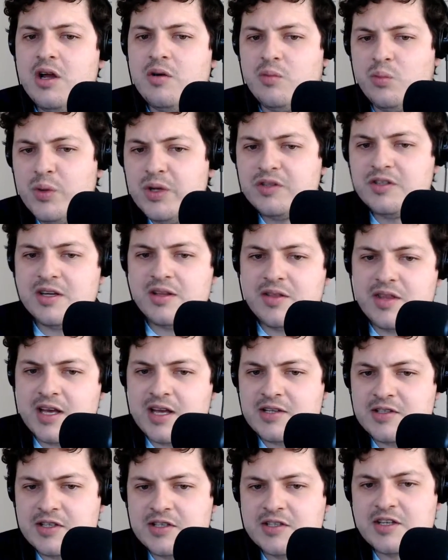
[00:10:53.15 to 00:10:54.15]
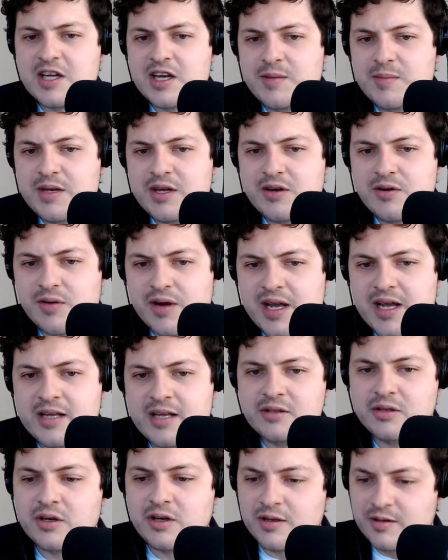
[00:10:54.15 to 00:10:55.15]
we did this, it's going to be great,
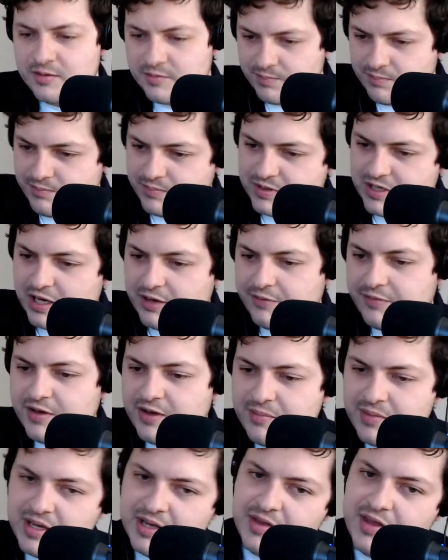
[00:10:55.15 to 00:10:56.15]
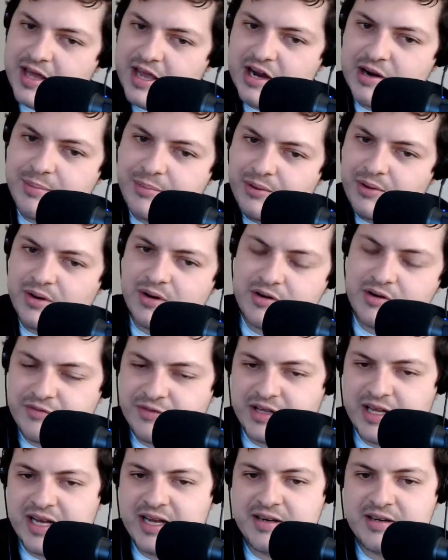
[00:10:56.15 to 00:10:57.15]
look at selfie of me in the airport
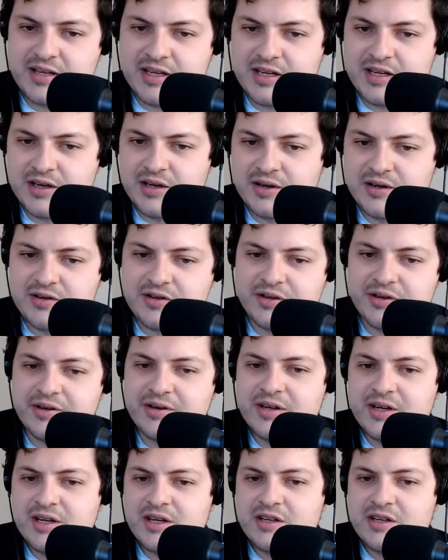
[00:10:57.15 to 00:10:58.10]
flying to here to